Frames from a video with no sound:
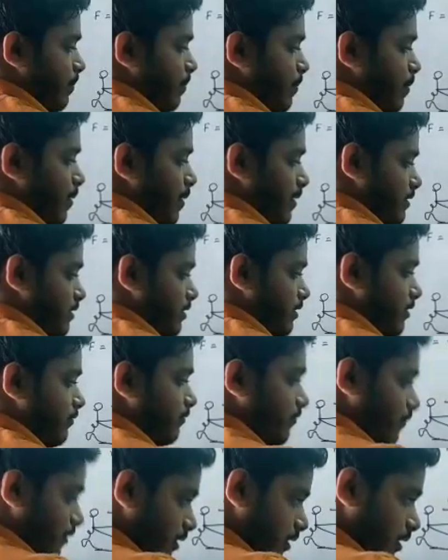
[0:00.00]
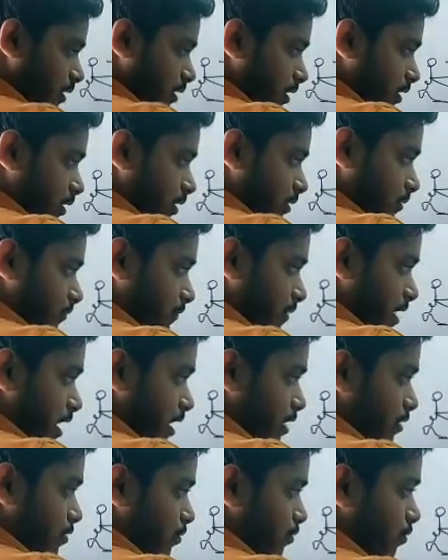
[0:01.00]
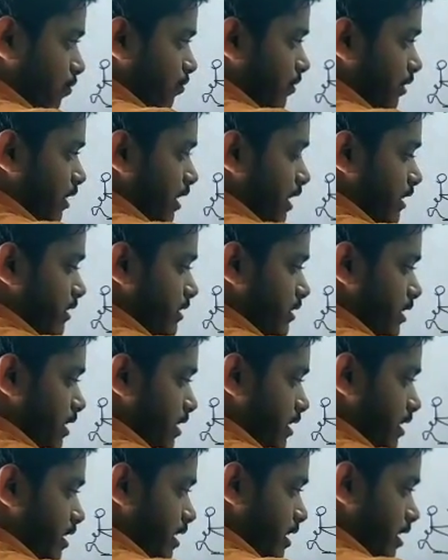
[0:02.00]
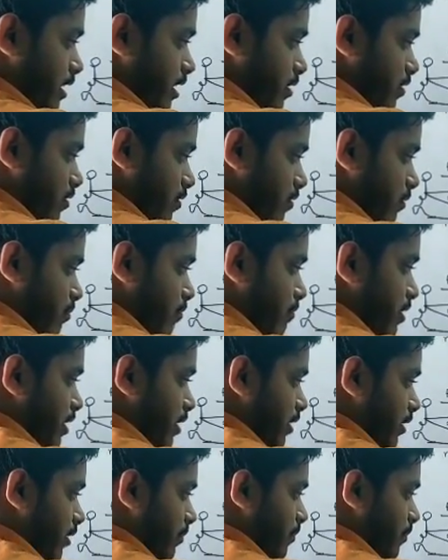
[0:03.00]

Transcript: positive value, let's say A or B,